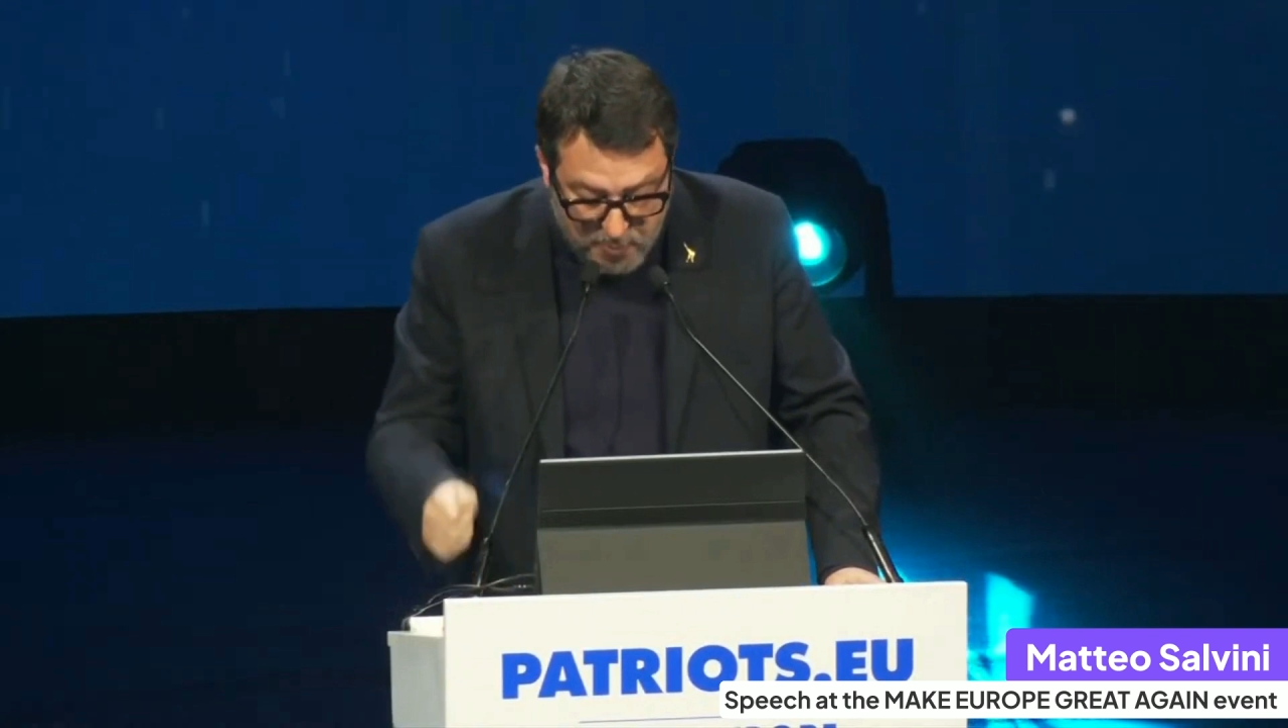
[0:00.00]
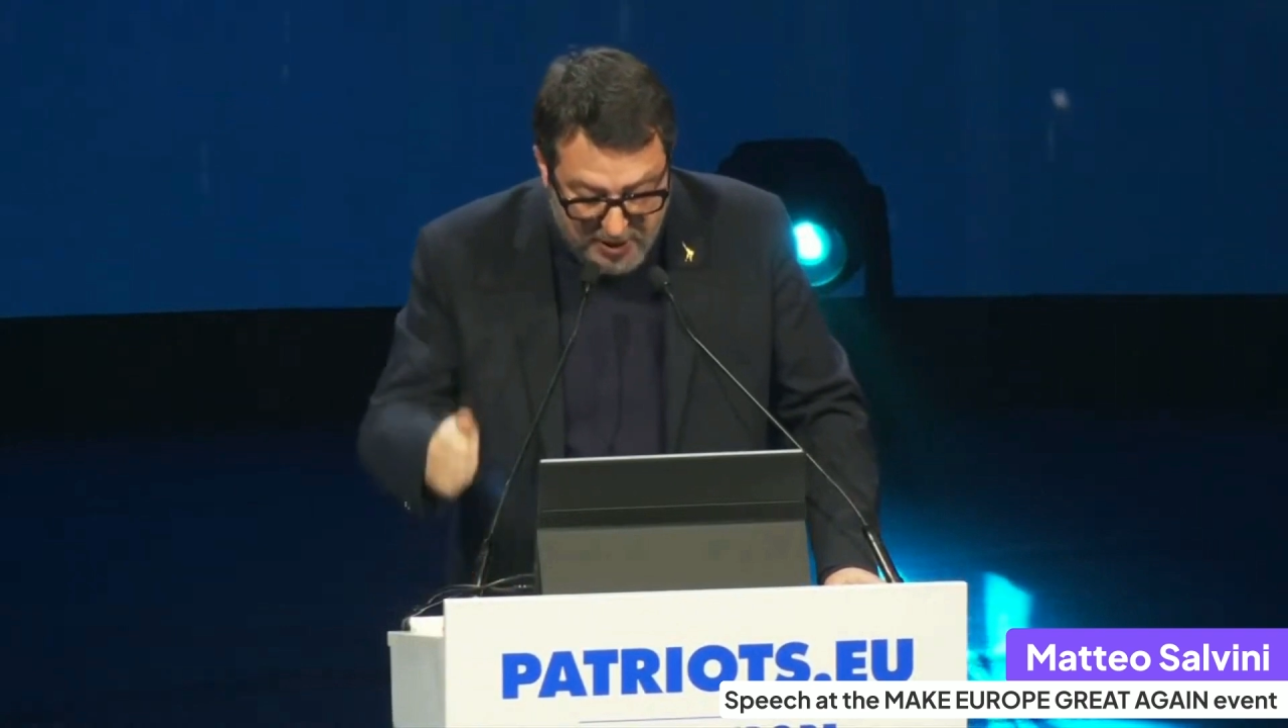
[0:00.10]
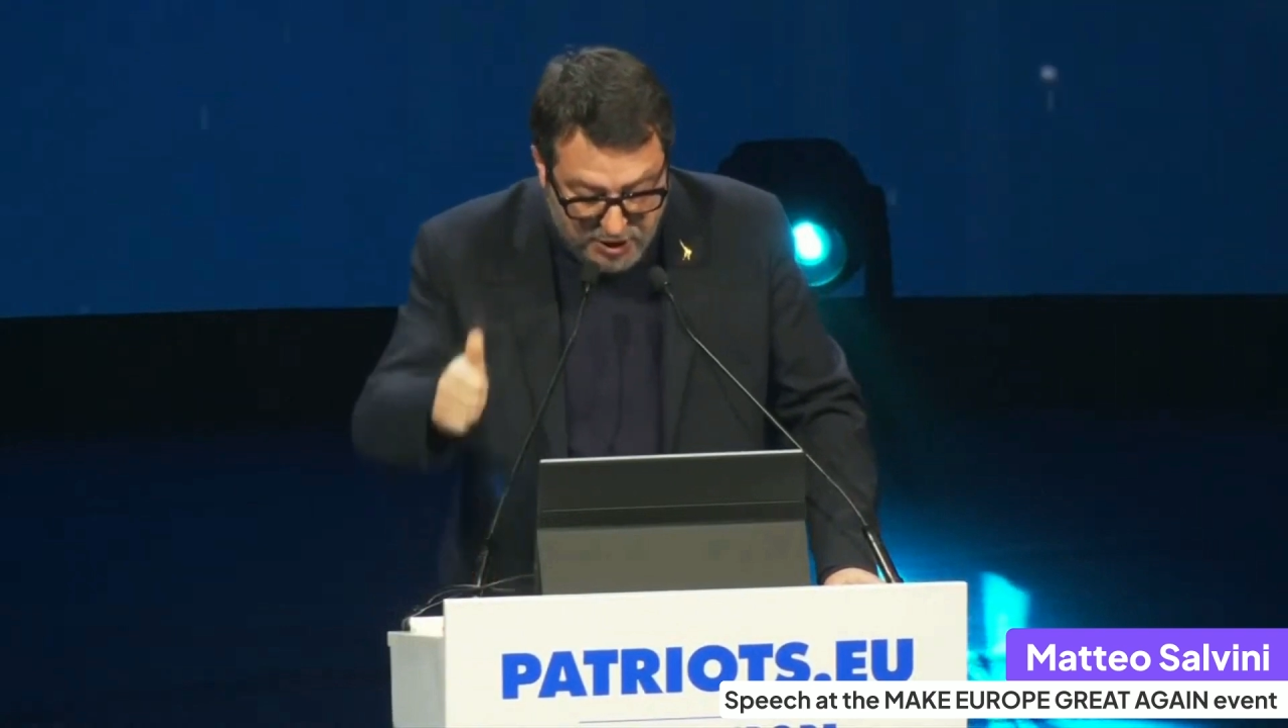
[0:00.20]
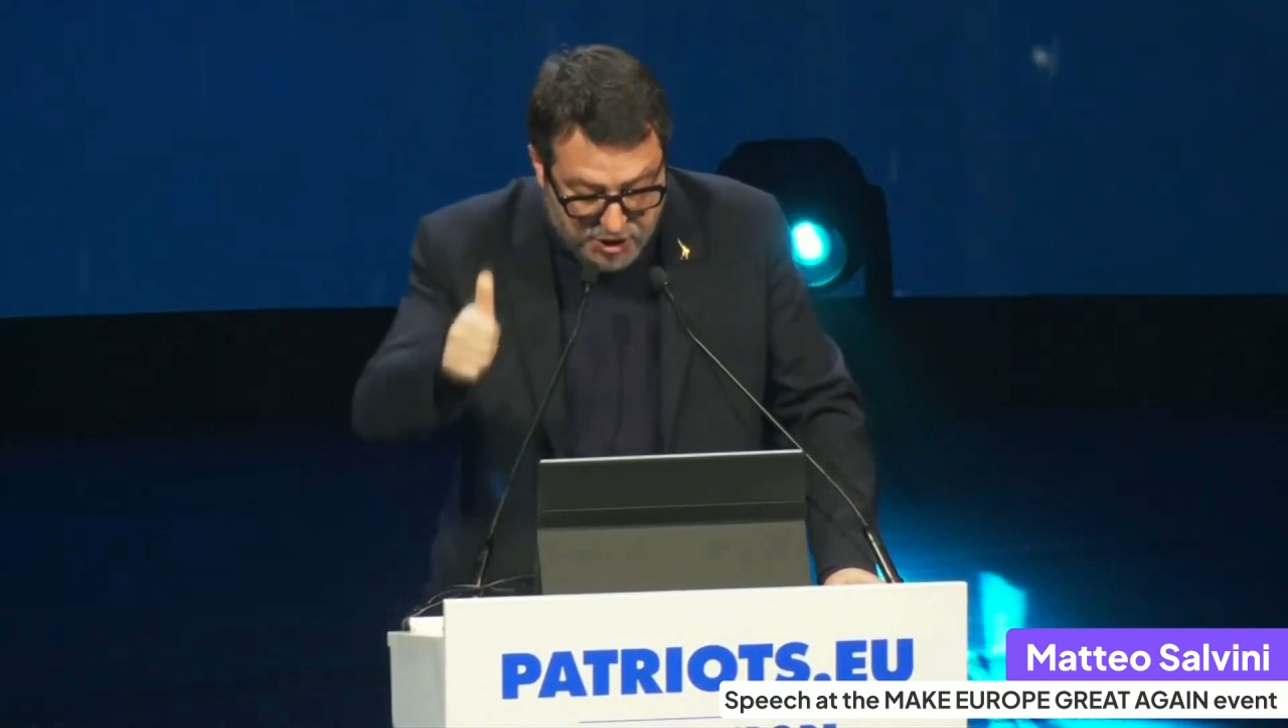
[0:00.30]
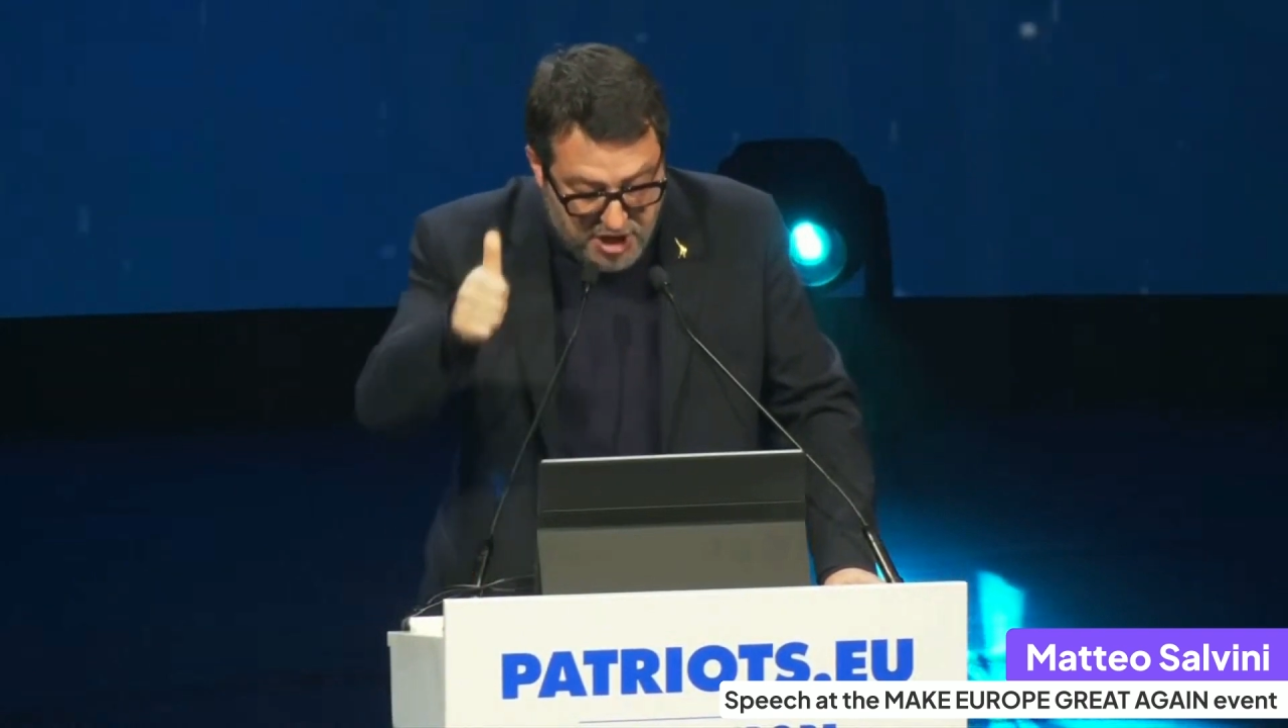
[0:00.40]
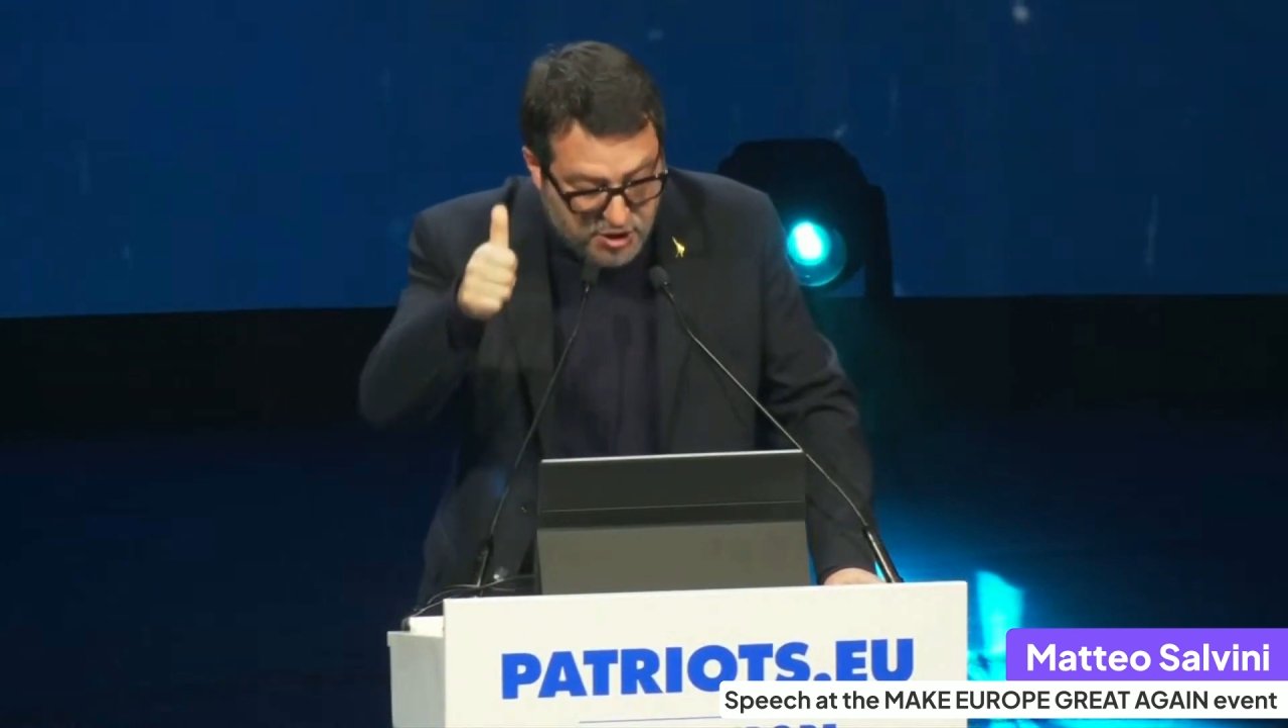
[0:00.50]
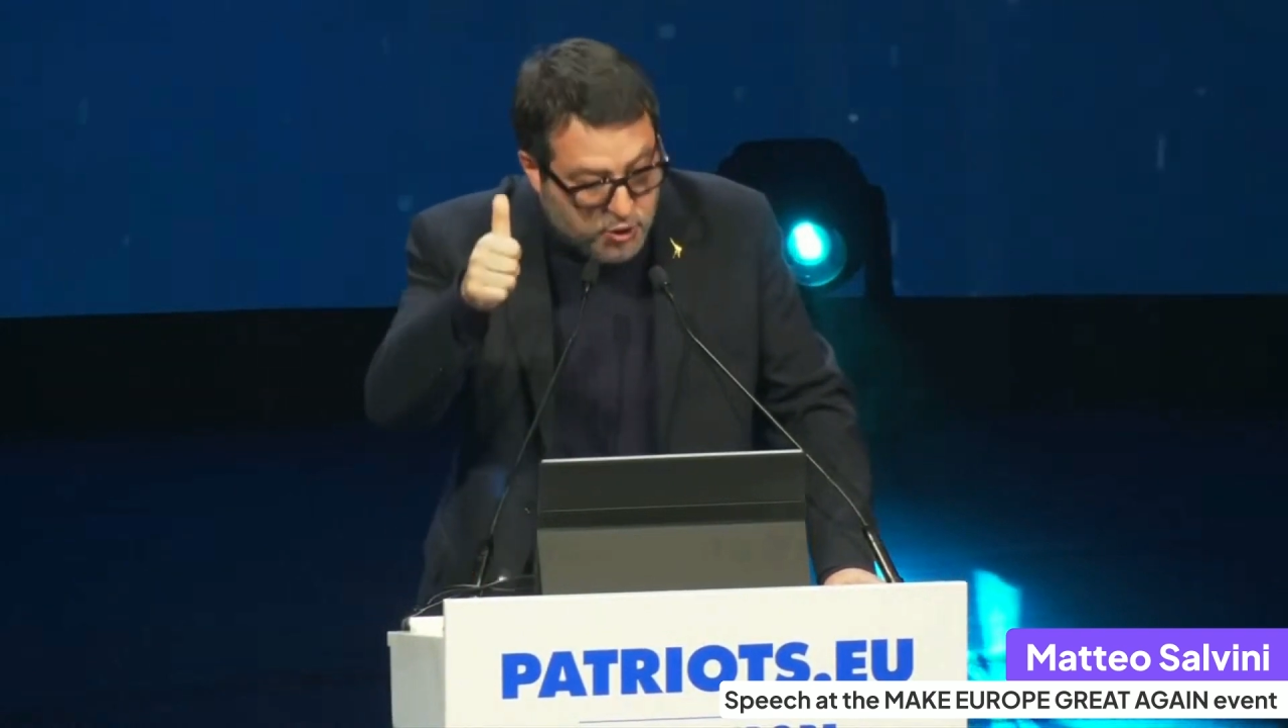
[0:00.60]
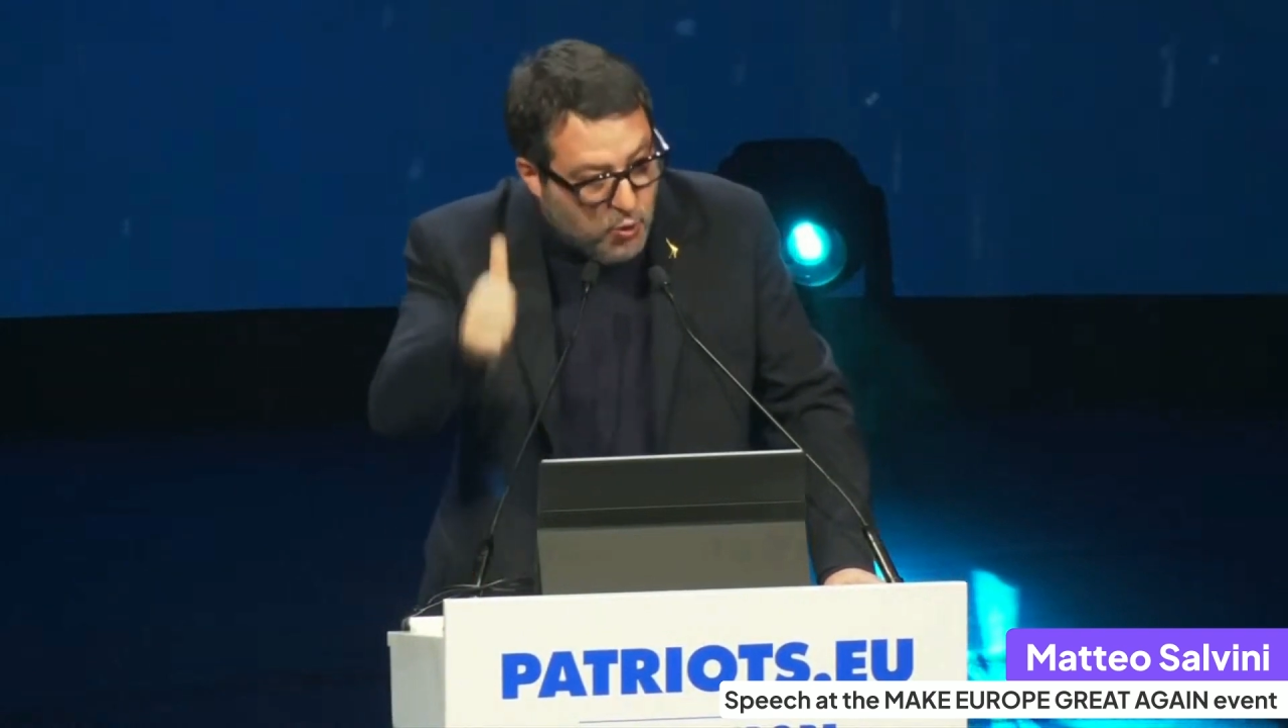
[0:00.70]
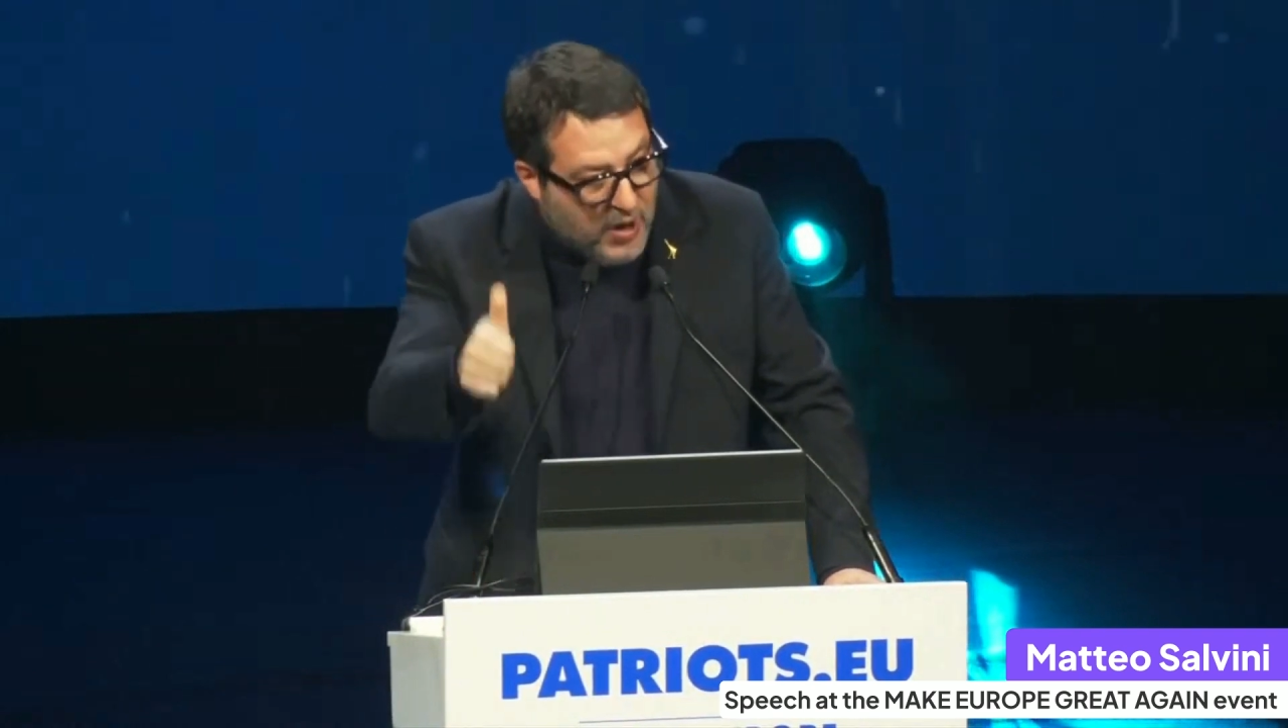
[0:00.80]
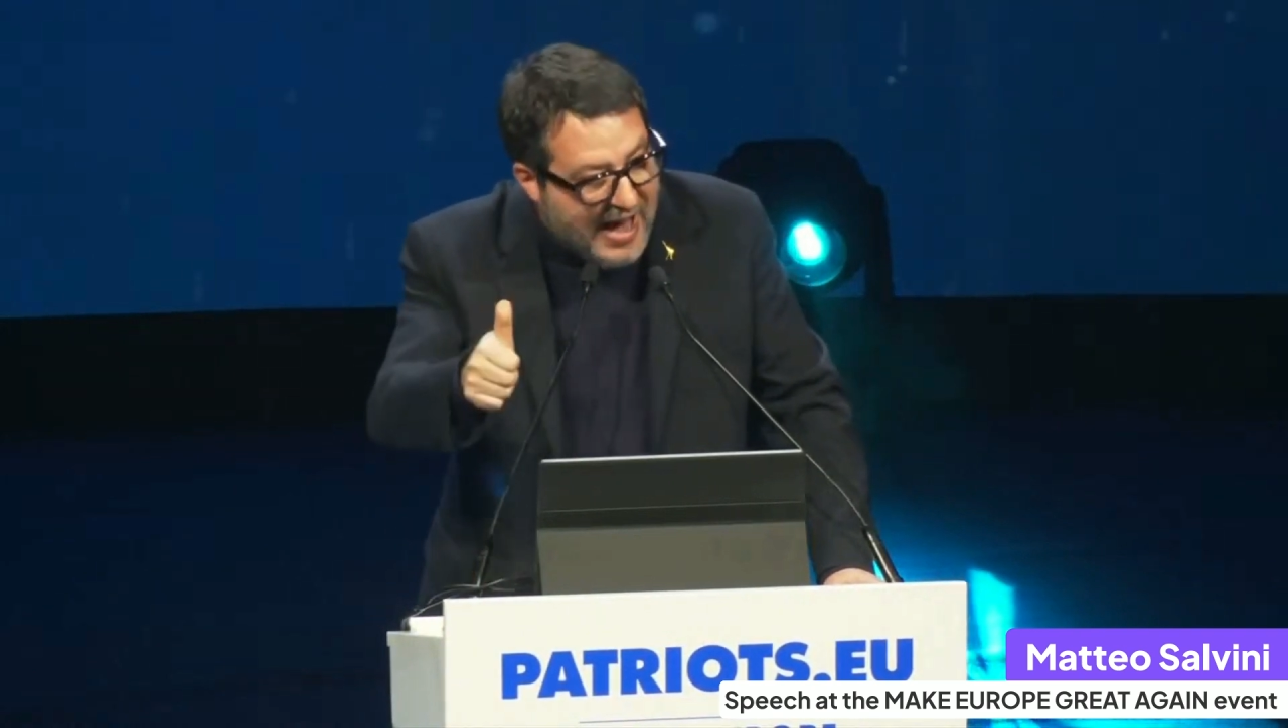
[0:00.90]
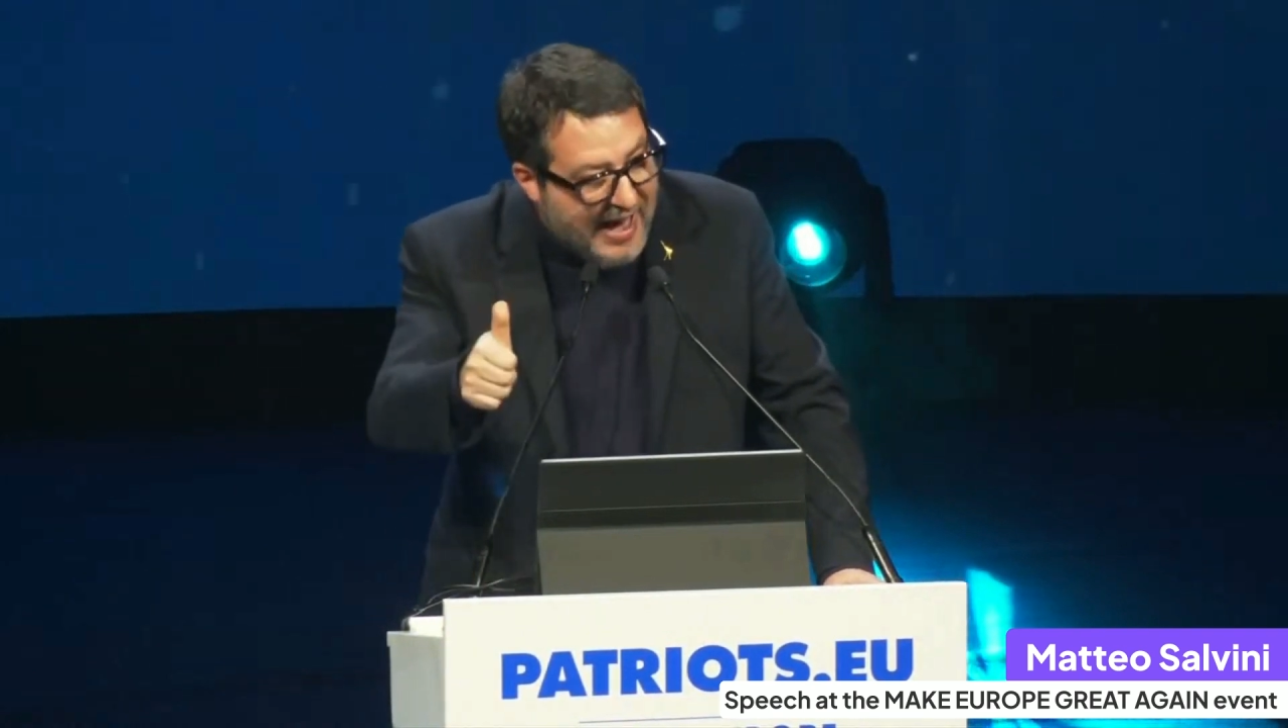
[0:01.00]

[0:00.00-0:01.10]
erase the truth.